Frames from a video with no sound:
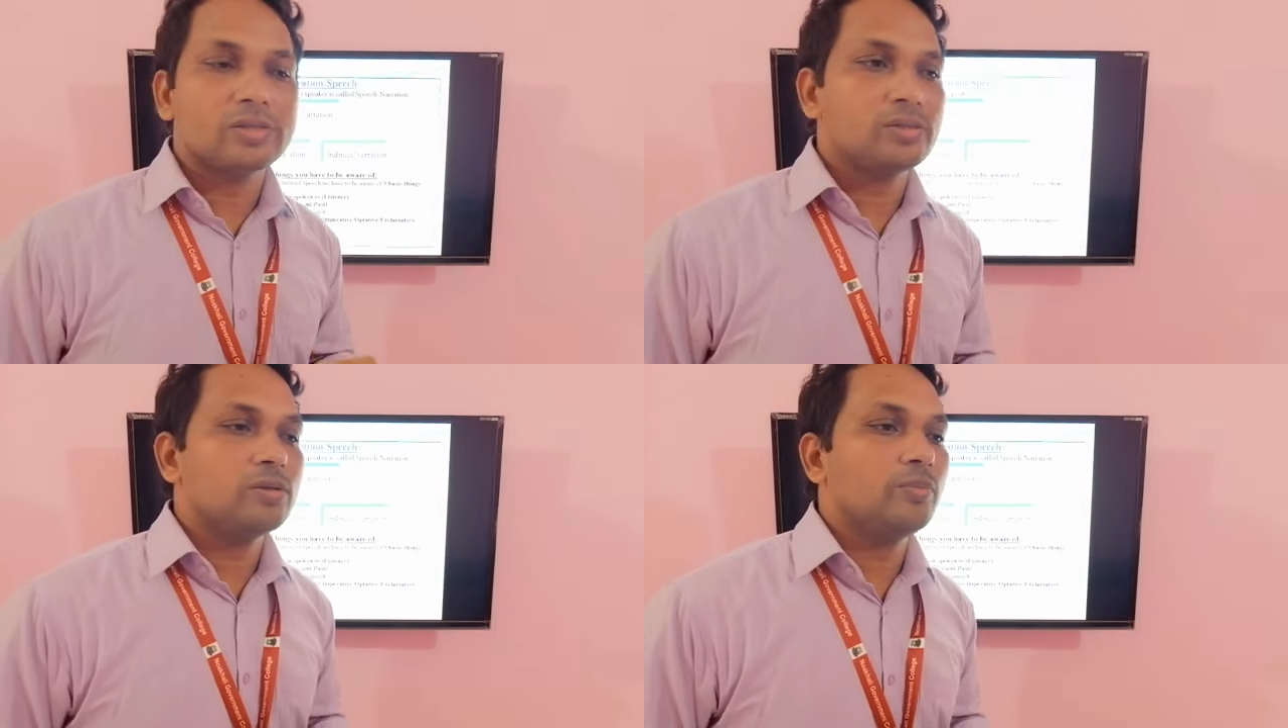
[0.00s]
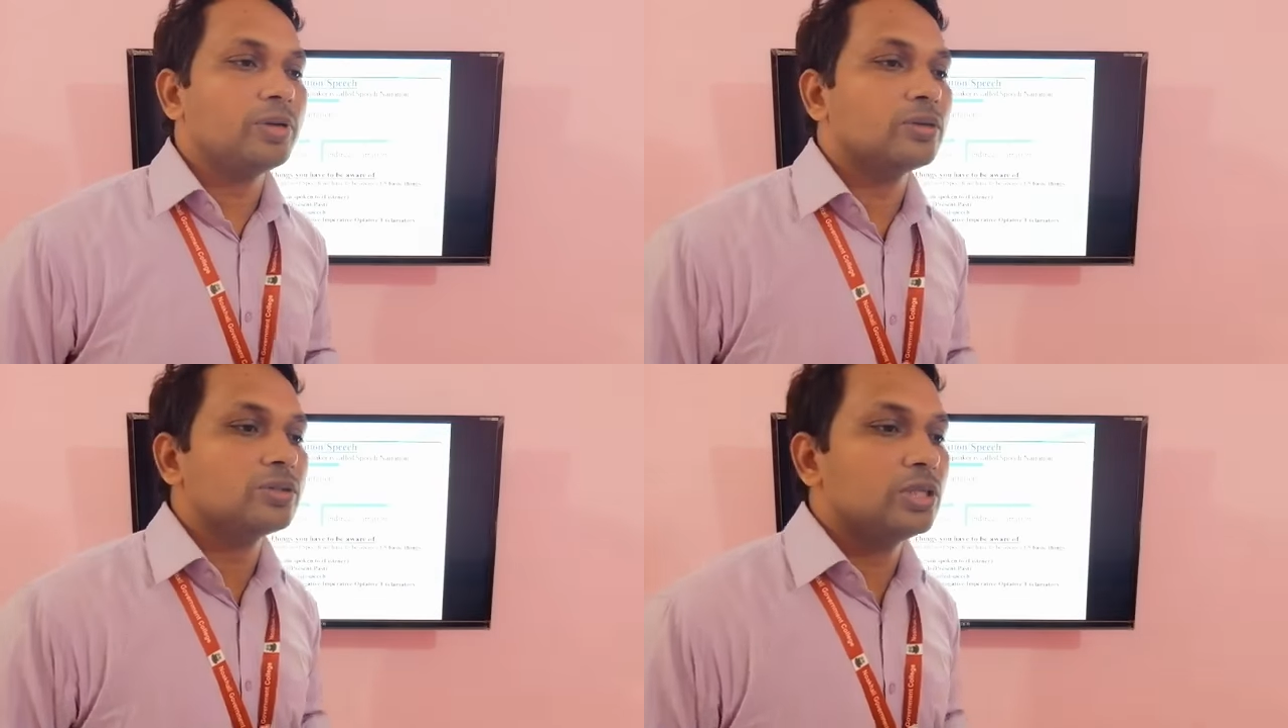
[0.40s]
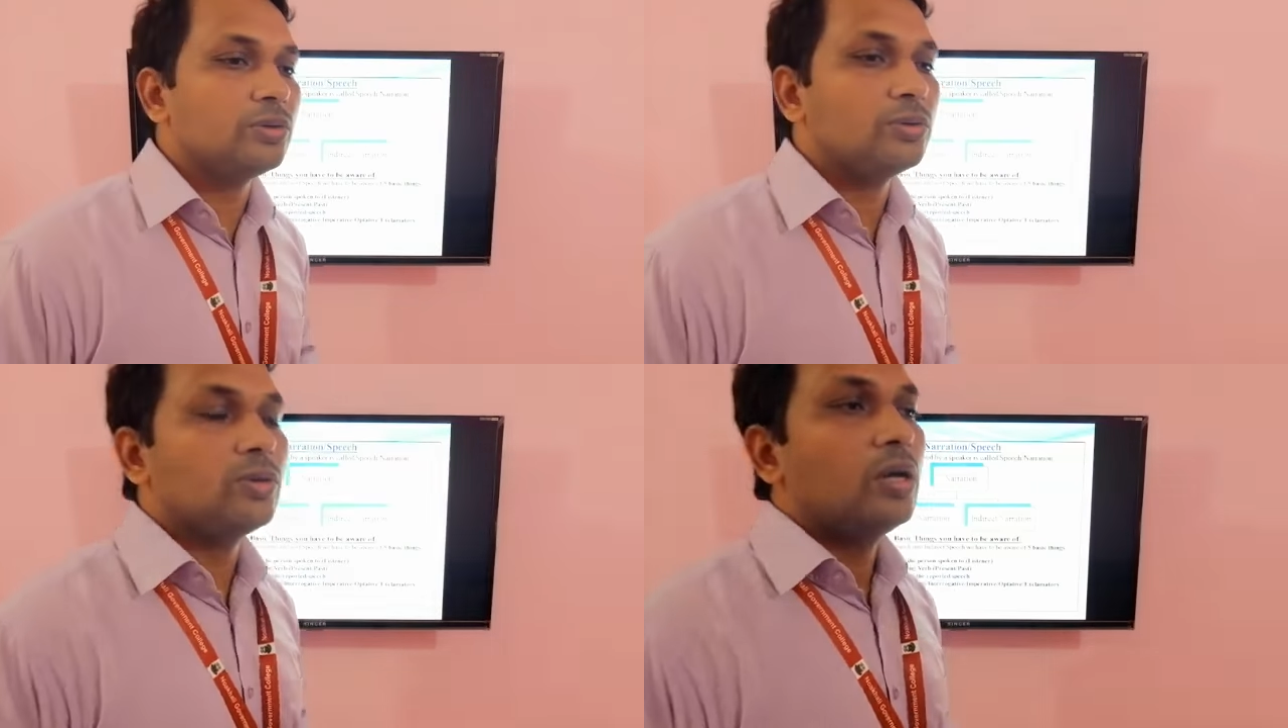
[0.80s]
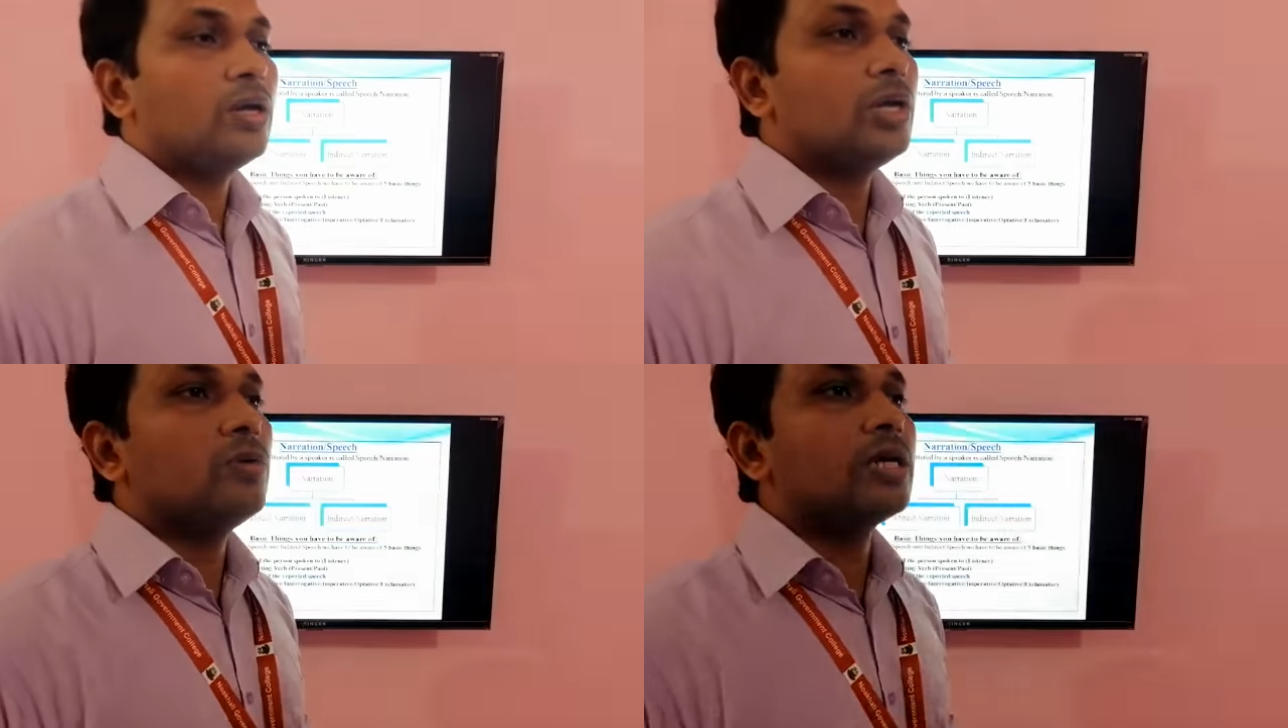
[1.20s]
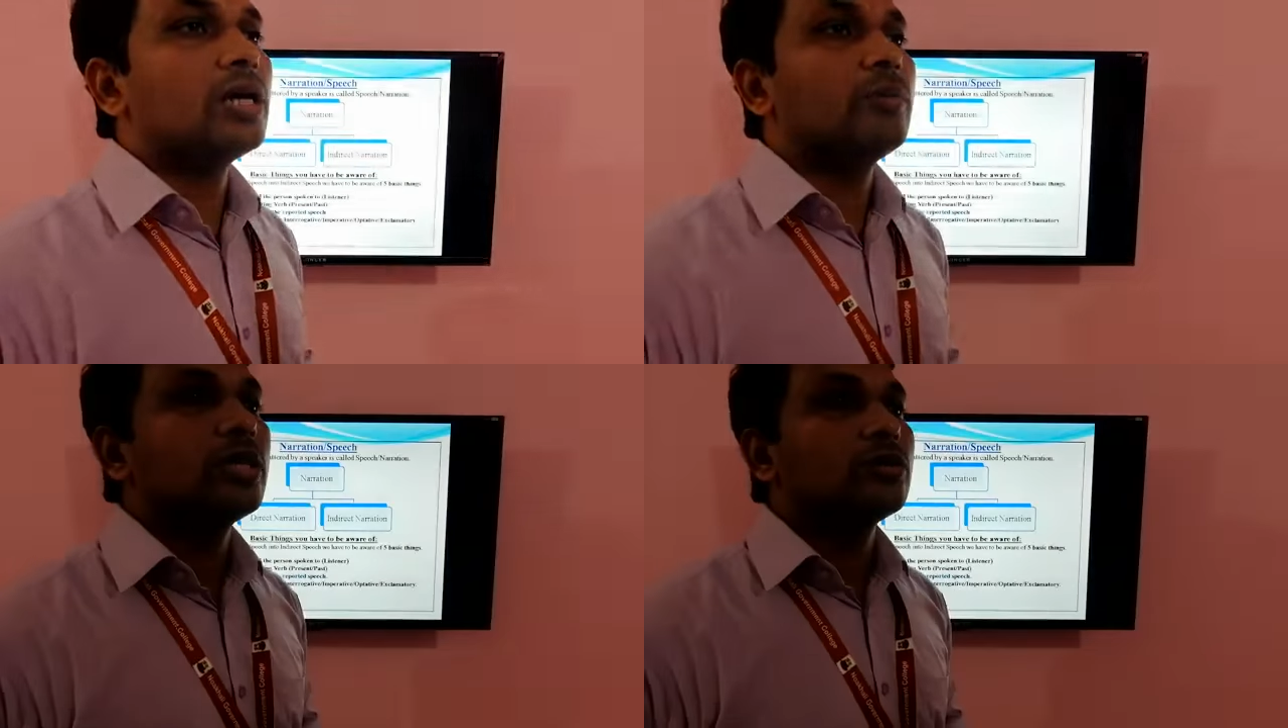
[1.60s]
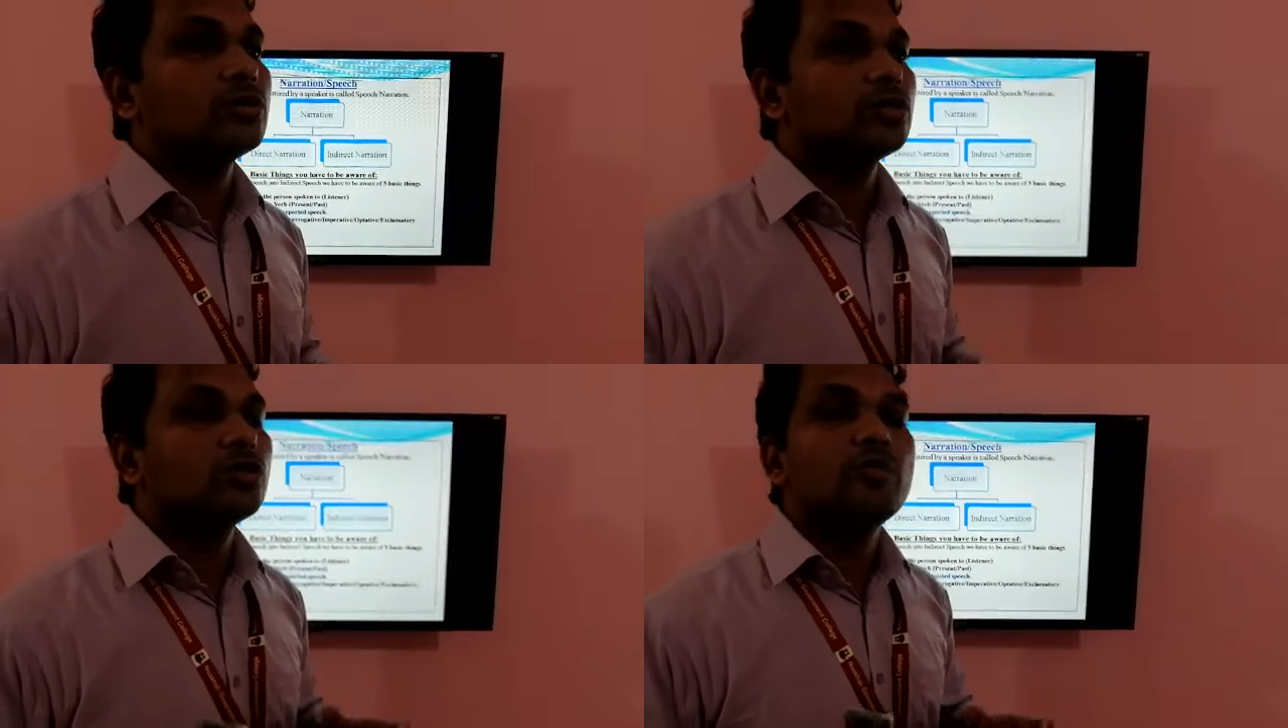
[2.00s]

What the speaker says: also, because you will come across